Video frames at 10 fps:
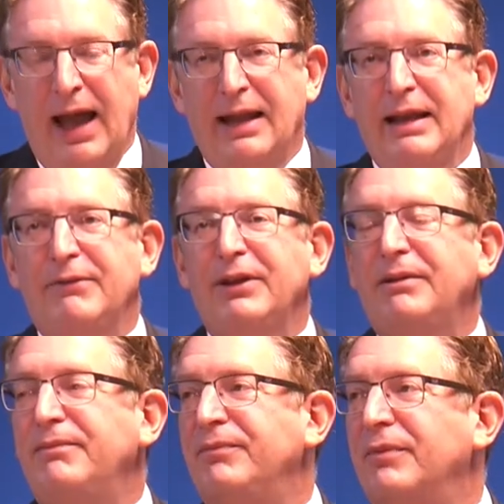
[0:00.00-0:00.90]
And
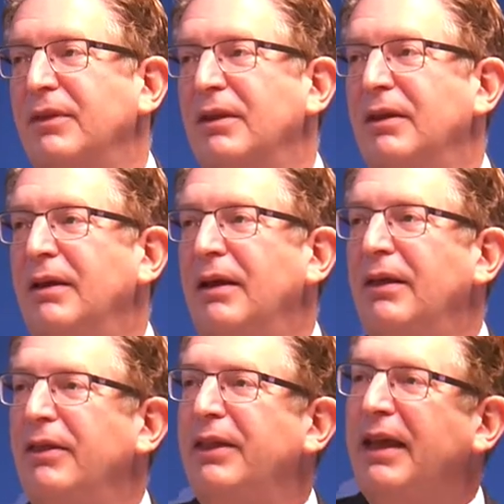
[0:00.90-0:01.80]
even
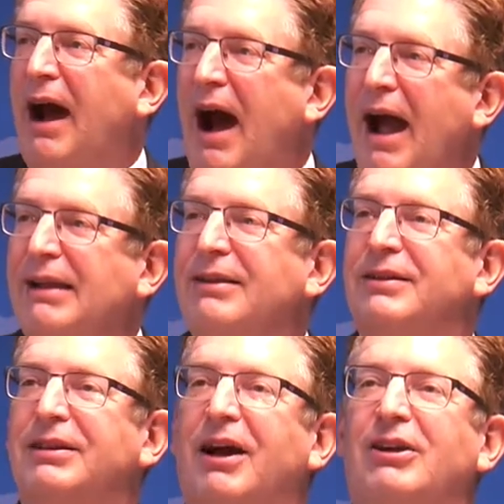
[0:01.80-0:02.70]
the
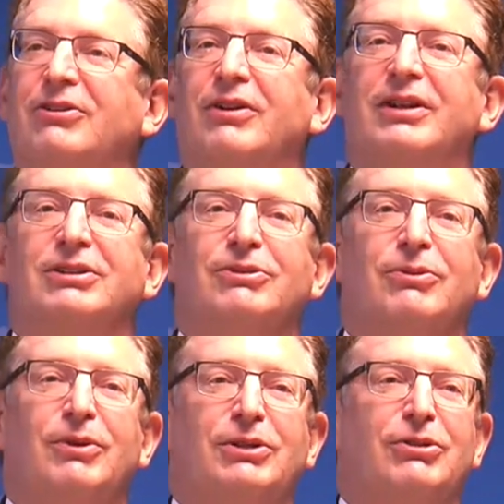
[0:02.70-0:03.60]
island countries,
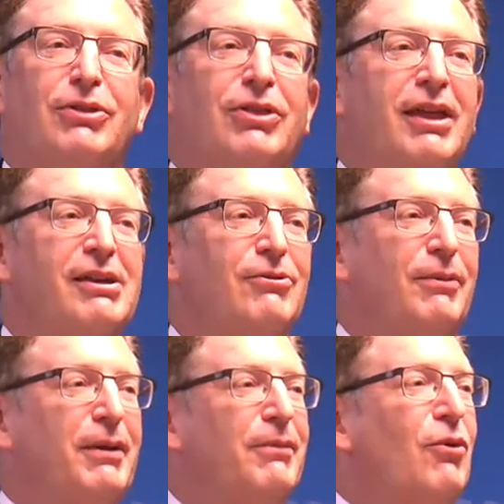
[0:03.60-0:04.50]
which you'd think
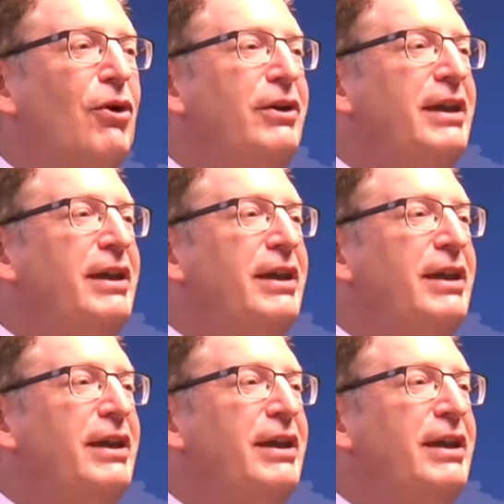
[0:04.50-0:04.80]
would be more